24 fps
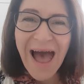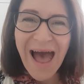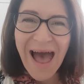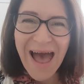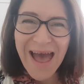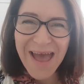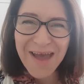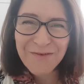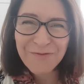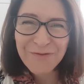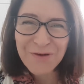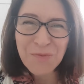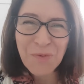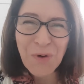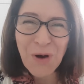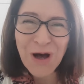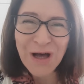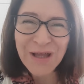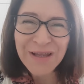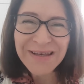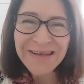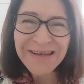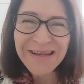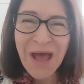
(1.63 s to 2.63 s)
Hi
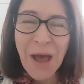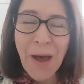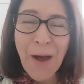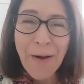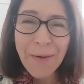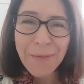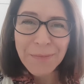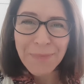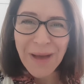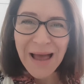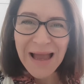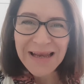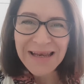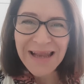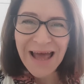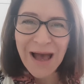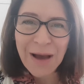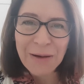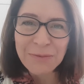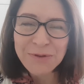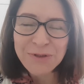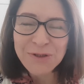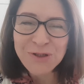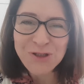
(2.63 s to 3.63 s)
everyone. By
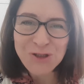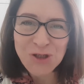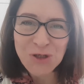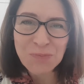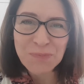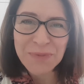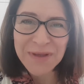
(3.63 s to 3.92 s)
now you should